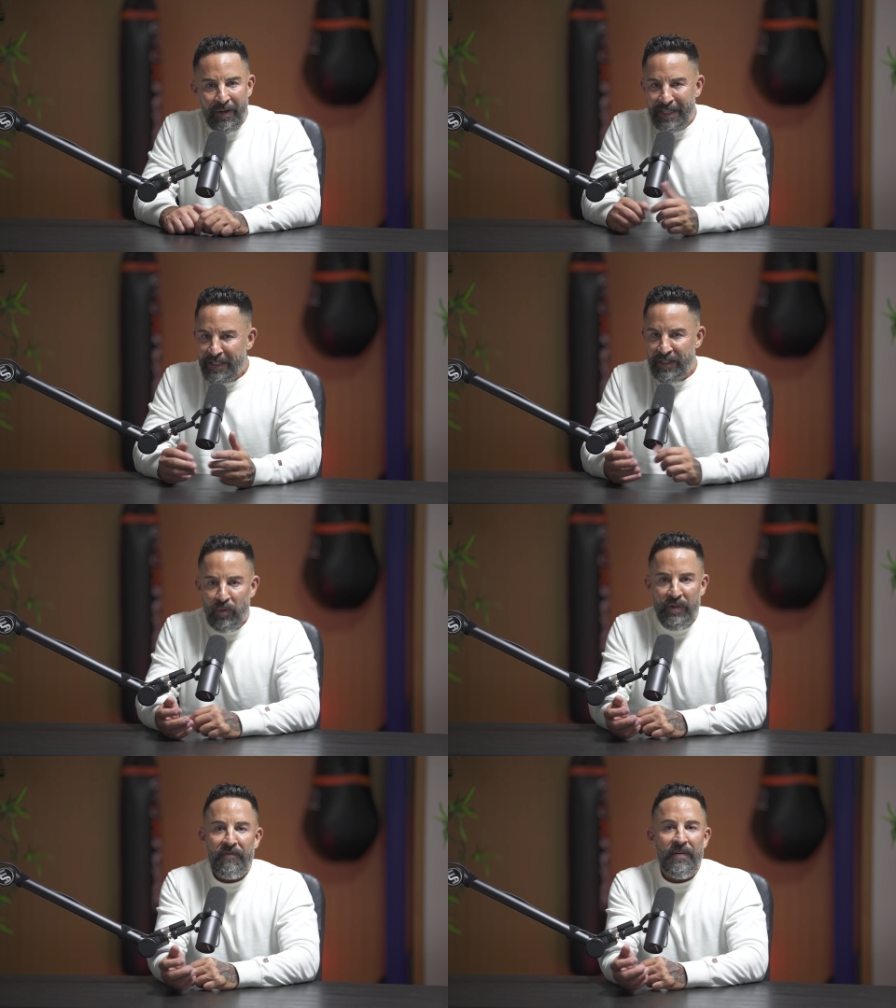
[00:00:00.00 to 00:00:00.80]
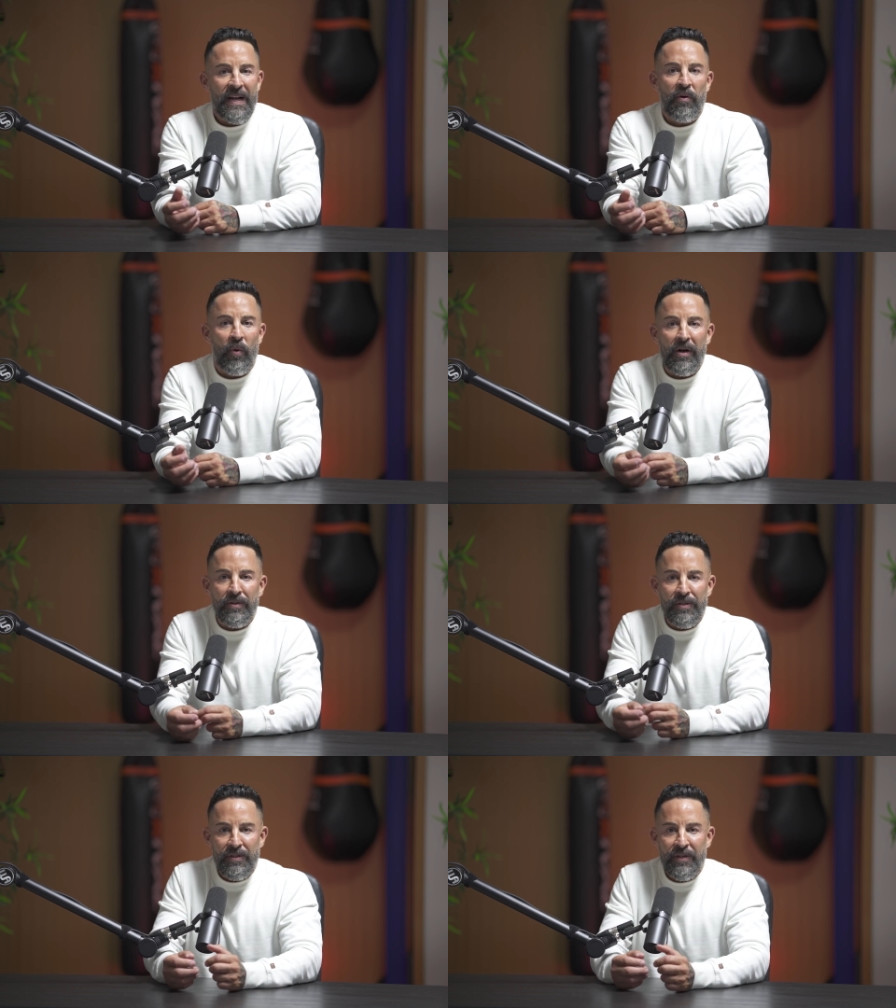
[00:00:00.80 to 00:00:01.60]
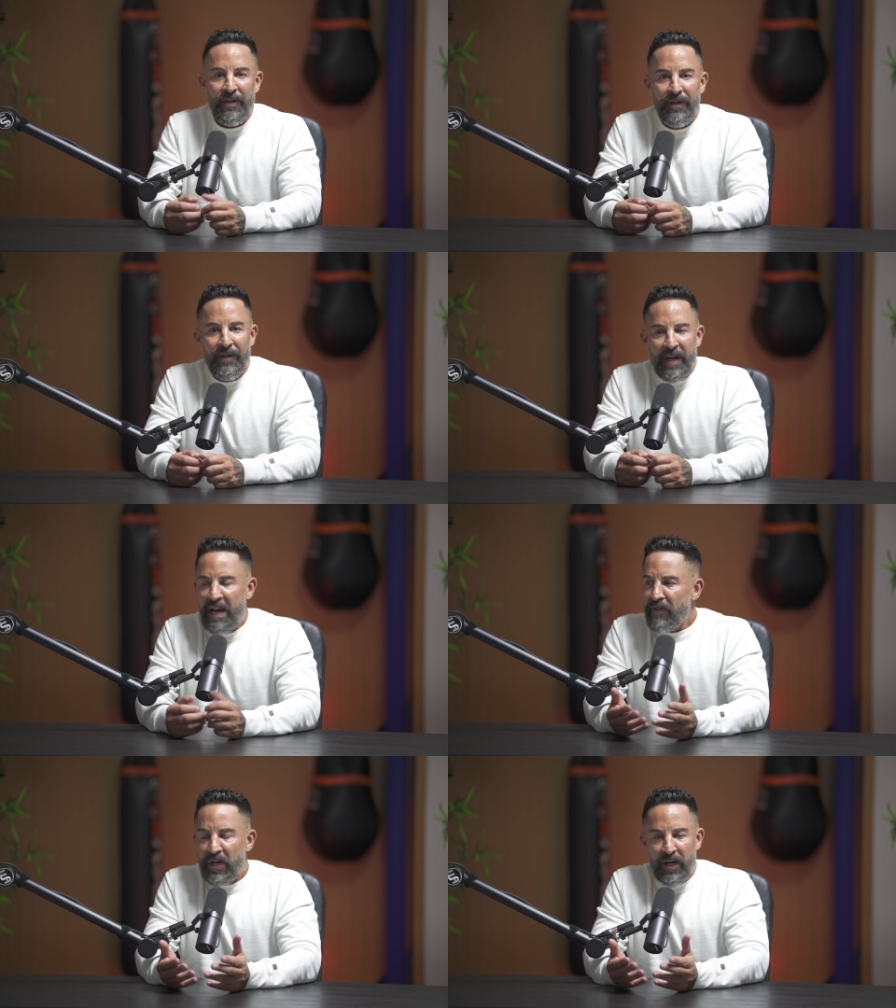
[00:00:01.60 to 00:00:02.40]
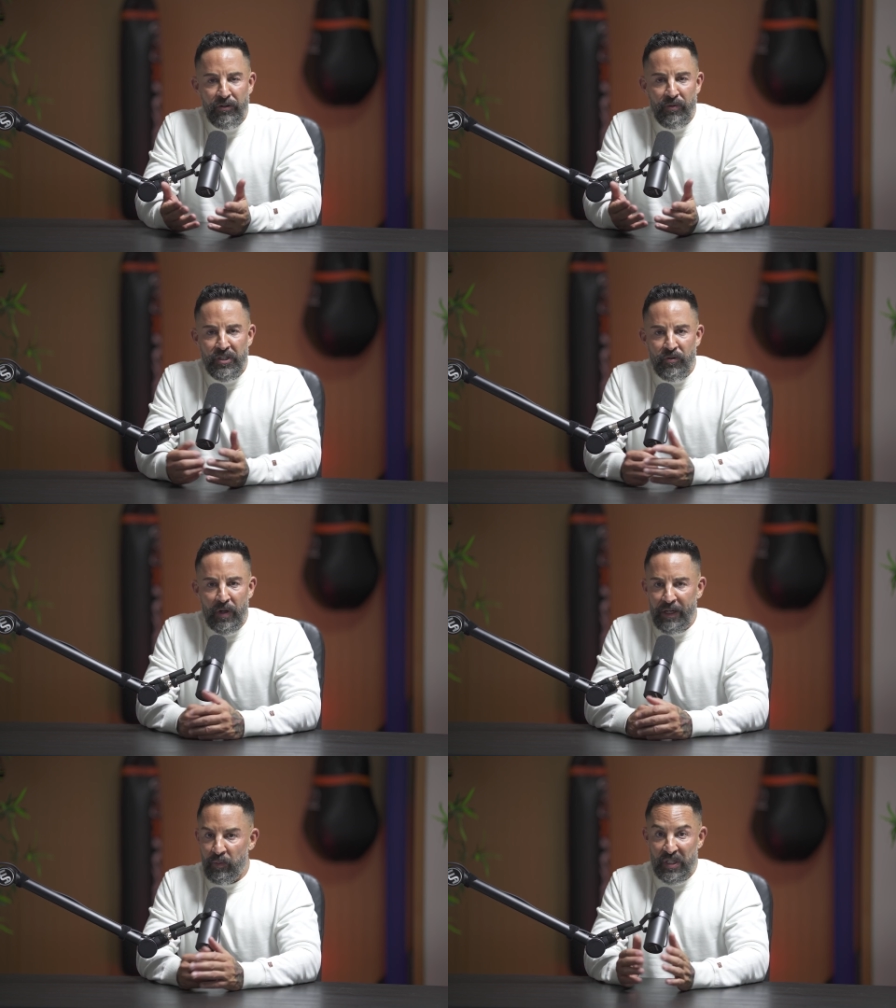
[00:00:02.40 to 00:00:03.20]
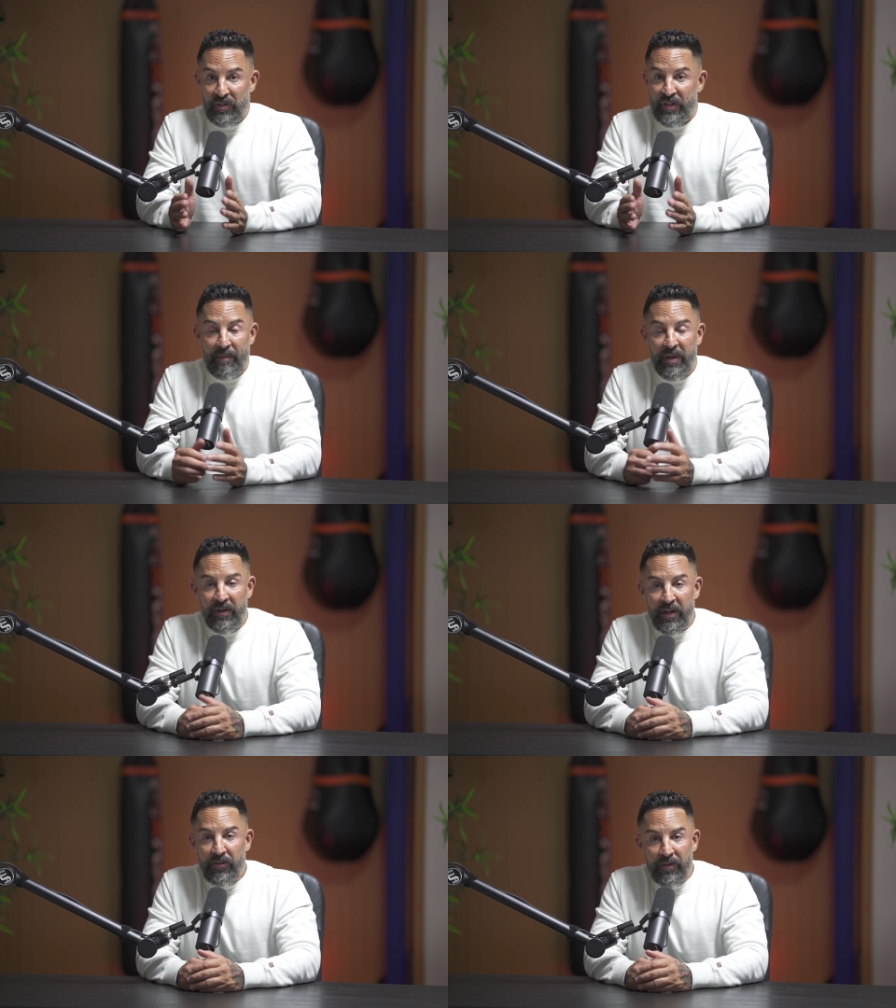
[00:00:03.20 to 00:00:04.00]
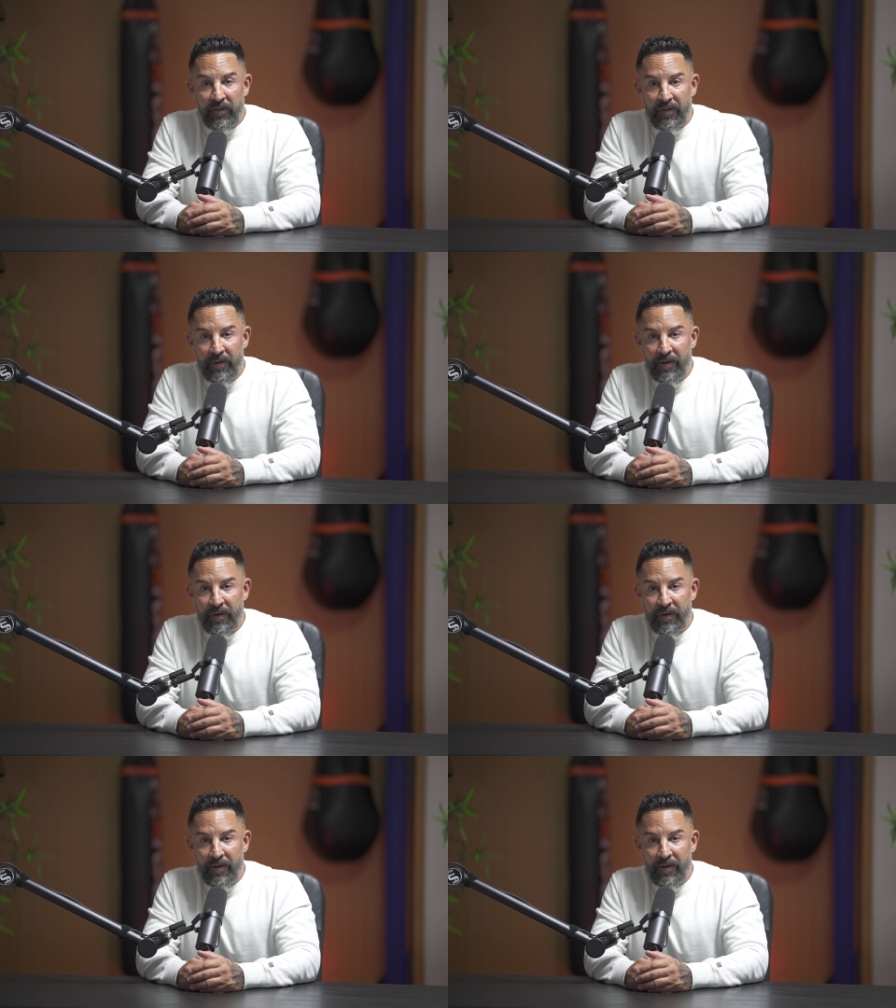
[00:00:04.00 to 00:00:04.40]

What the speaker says: It's no different anywhere else. Every country's struggling with the same conditions.